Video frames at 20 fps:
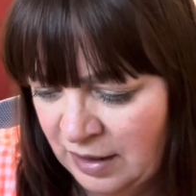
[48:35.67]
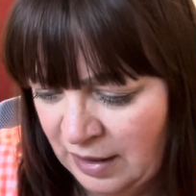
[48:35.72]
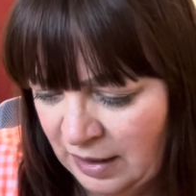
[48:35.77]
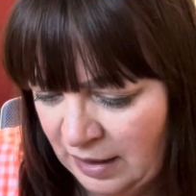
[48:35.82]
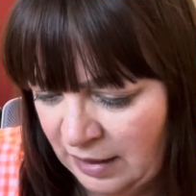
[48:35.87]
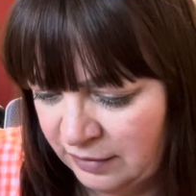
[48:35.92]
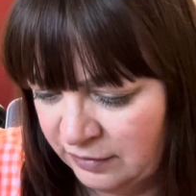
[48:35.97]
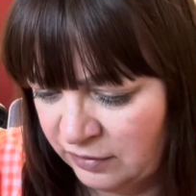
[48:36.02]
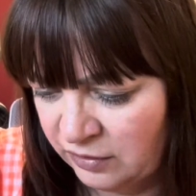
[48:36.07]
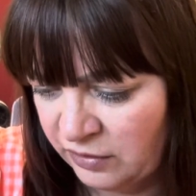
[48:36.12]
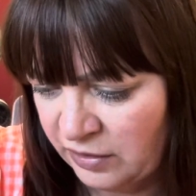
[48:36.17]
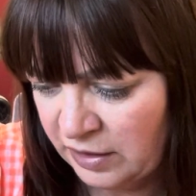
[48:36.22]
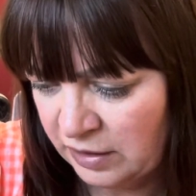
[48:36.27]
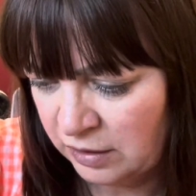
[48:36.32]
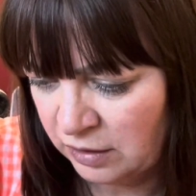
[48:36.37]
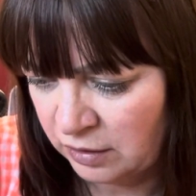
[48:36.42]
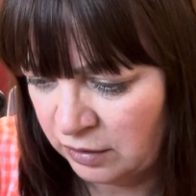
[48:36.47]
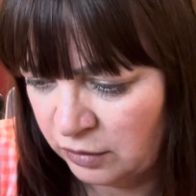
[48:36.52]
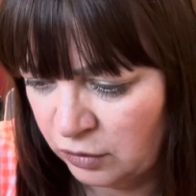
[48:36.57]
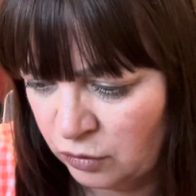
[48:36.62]
And then
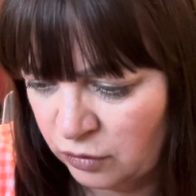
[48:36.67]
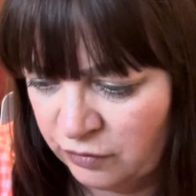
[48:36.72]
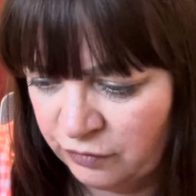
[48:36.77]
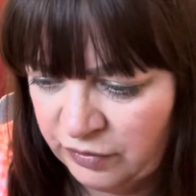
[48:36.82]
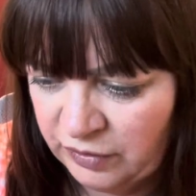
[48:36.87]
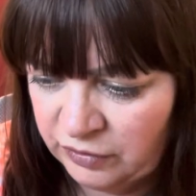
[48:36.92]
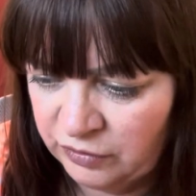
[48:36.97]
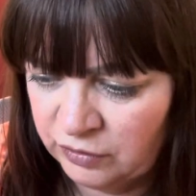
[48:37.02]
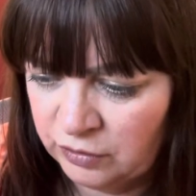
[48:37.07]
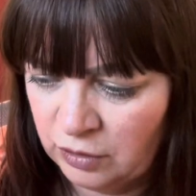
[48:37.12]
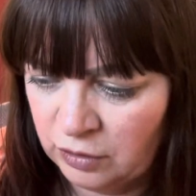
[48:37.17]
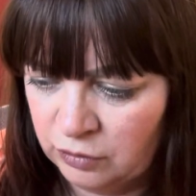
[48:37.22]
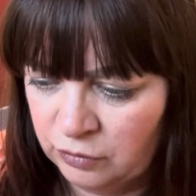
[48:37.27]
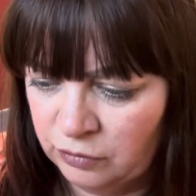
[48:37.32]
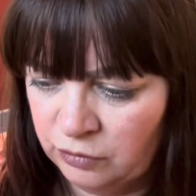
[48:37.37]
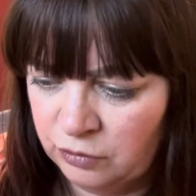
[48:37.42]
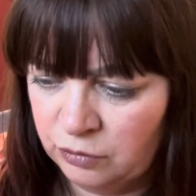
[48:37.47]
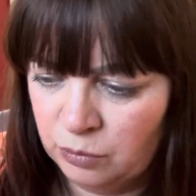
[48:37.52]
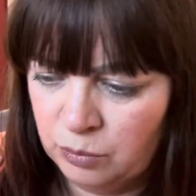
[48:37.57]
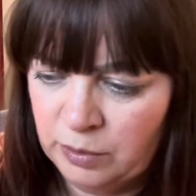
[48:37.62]
I got a
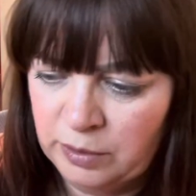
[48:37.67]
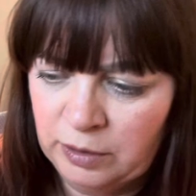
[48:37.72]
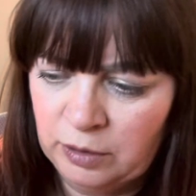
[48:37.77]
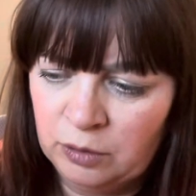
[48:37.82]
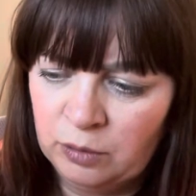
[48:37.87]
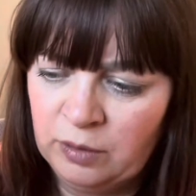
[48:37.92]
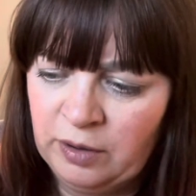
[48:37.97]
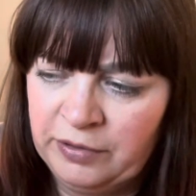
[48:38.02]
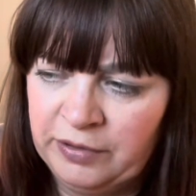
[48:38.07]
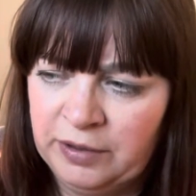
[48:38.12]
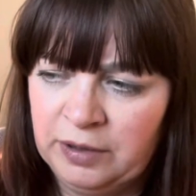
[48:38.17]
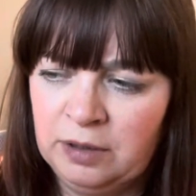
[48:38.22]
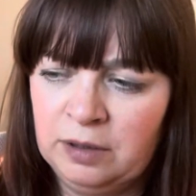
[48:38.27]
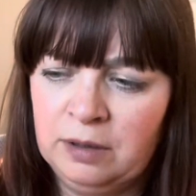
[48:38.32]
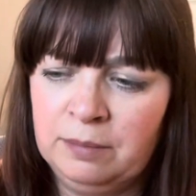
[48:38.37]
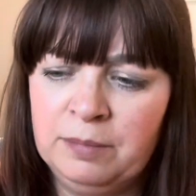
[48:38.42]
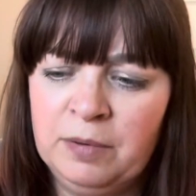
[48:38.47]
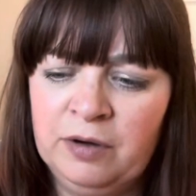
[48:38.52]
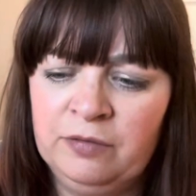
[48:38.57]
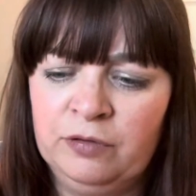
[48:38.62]
viscose twill. I think I
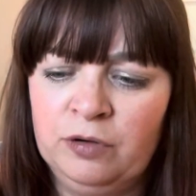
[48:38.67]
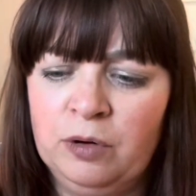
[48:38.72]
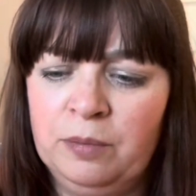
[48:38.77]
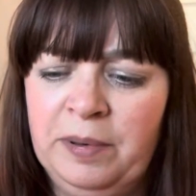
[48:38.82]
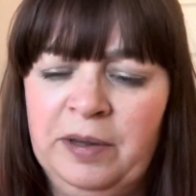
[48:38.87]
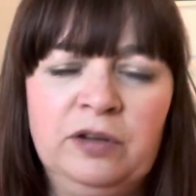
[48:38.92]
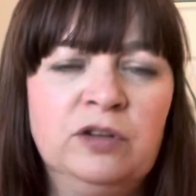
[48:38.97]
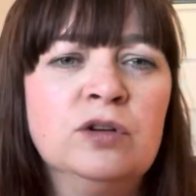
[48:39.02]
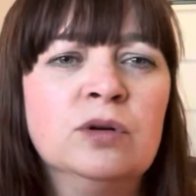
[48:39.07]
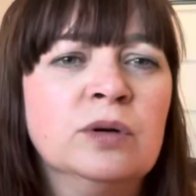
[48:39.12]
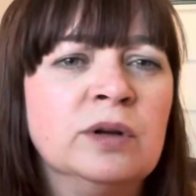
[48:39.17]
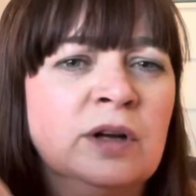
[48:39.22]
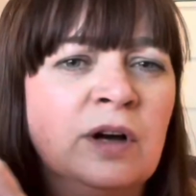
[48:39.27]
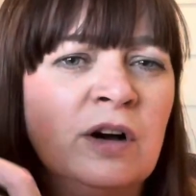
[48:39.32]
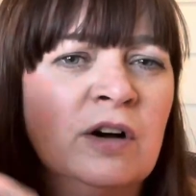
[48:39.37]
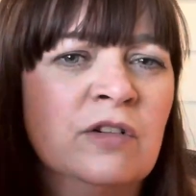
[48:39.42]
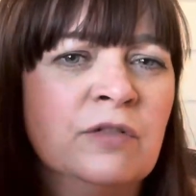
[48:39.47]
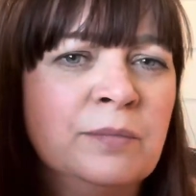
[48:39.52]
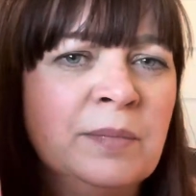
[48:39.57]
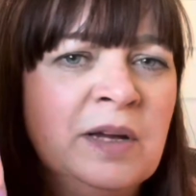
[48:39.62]
might have got about
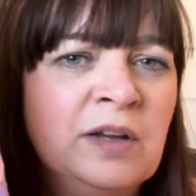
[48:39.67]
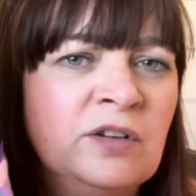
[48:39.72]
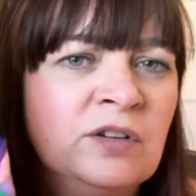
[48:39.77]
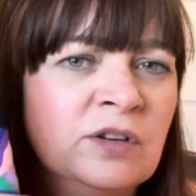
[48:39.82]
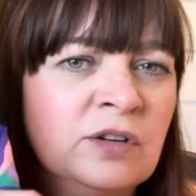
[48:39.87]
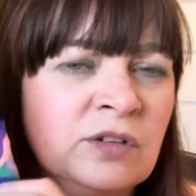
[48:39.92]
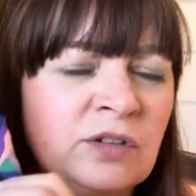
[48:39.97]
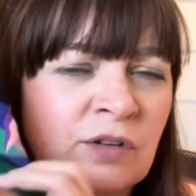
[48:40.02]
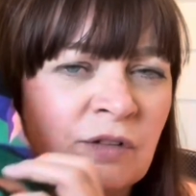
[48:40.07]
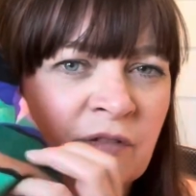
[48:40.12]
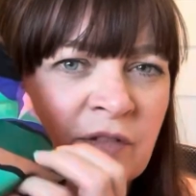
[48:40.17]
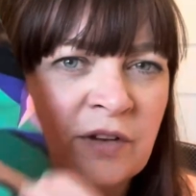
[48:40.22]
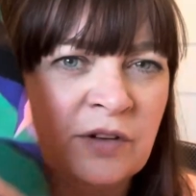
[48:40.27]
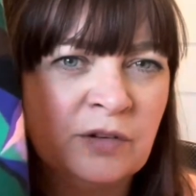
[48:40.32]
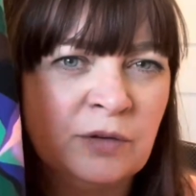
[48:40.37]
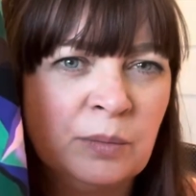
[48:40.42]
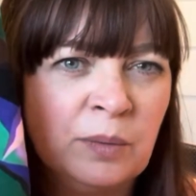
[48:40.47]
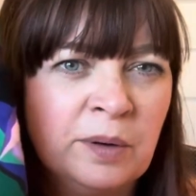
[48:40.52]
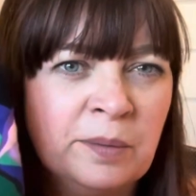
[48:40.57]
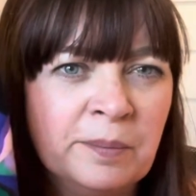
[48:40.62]
2.5 meters of
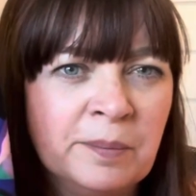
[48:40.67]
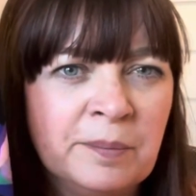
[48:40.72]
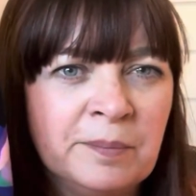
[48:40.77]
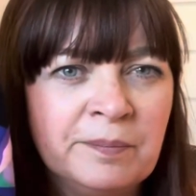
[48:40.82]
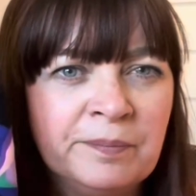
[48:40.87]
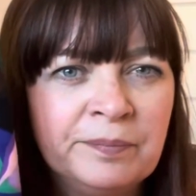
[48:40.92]
this one,